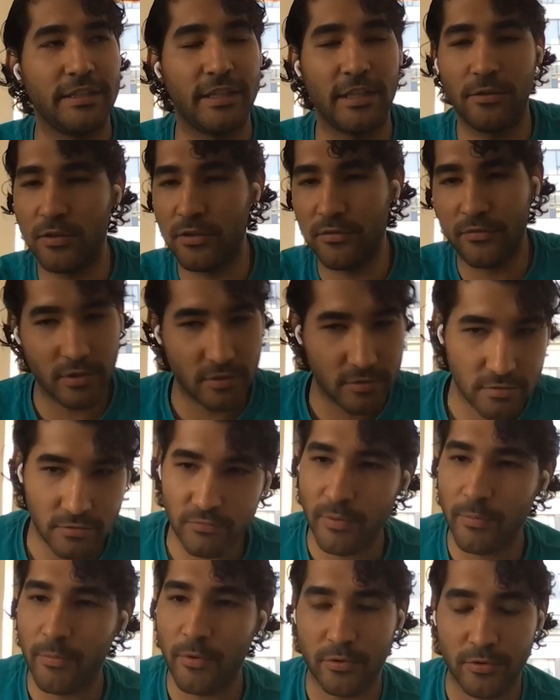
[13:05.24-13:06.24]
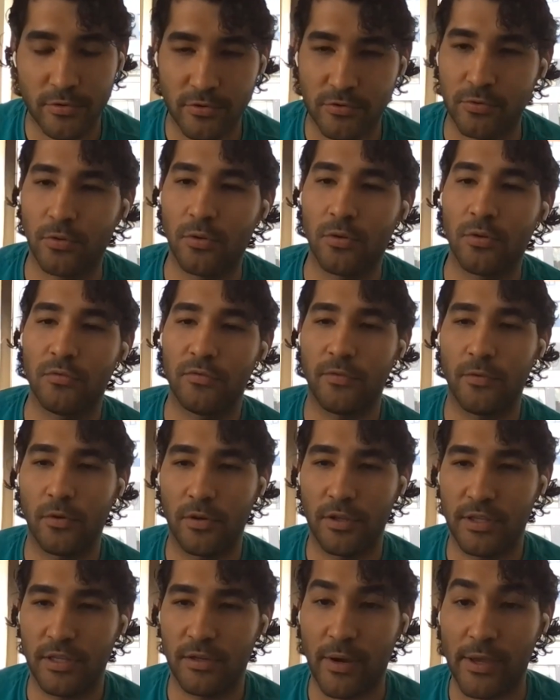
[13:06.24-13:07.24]
the universal remote control
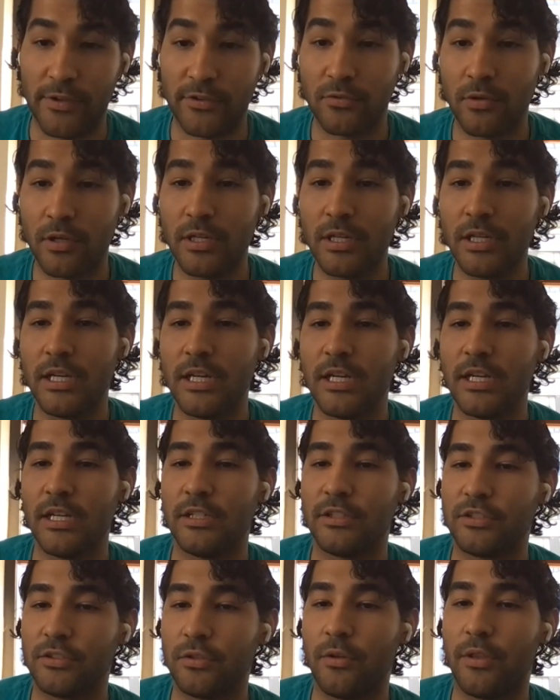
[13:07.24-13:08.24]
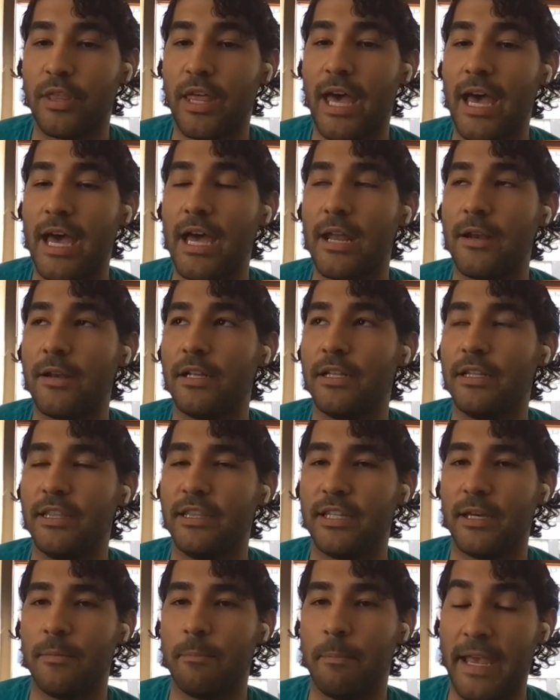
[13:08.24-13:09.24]
for the restaurant so that
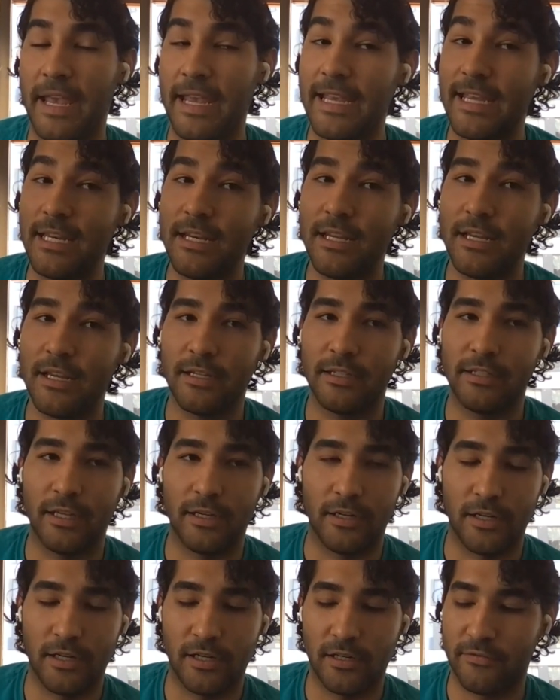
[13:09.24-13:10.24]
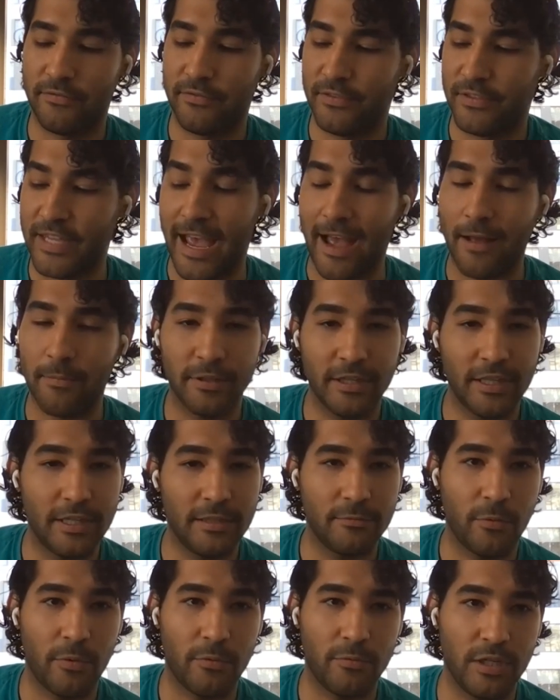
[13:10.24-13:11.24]
the pain of
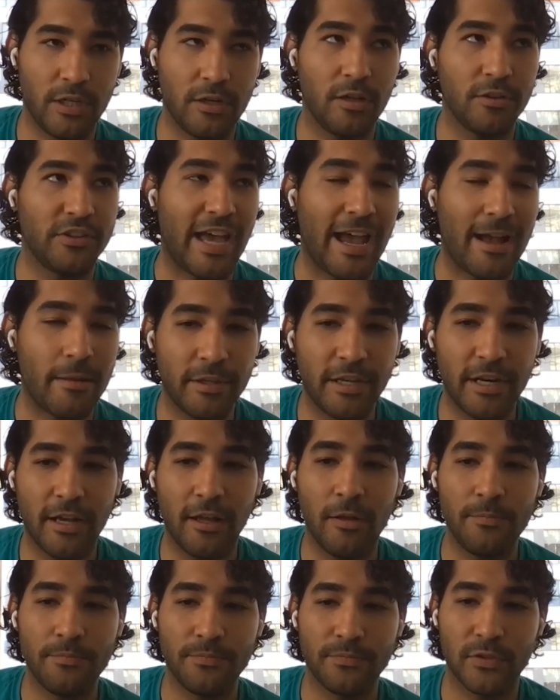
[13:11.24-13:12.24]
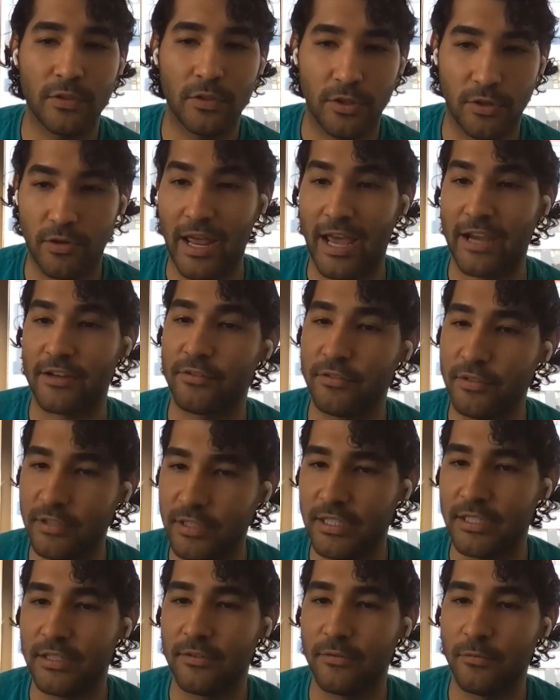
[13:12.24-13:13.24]
tablet, what we call tablet hell, could
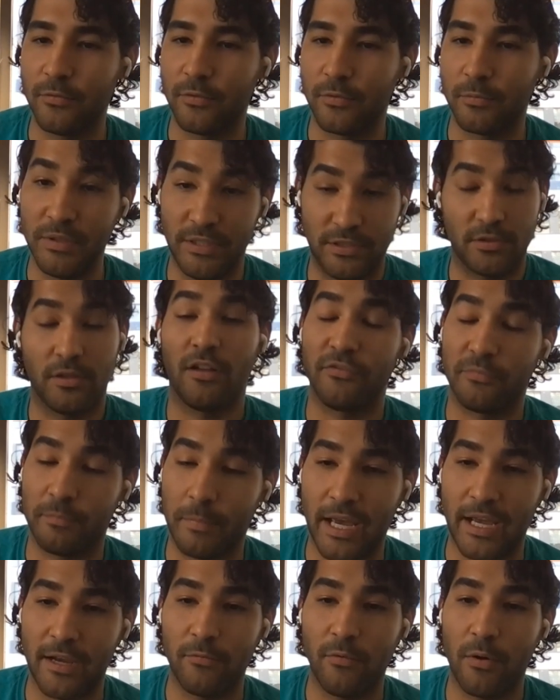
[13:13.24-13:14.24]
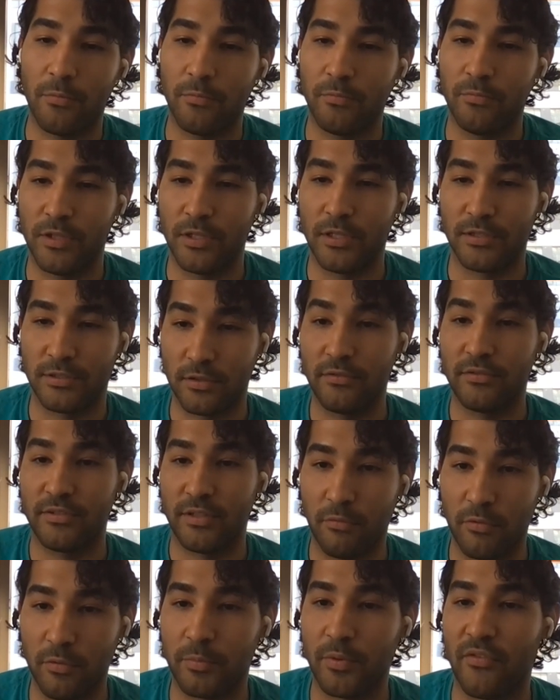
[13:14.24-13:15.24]
actually be solved by what mm. the hmm. service
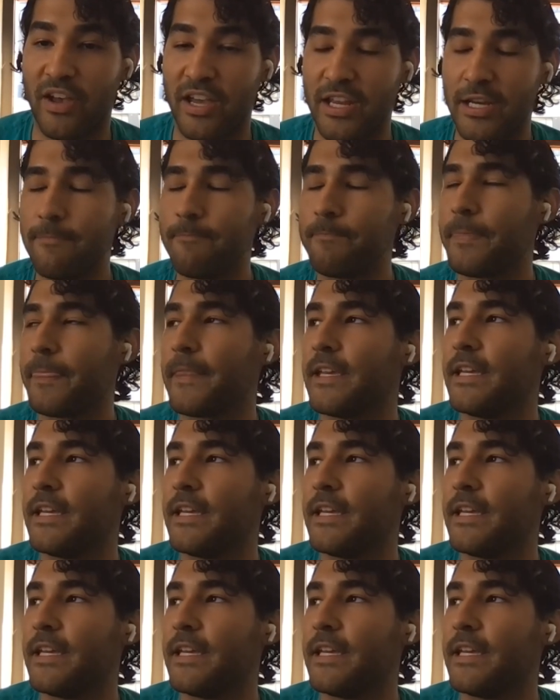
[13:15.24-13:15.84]
that we were providing.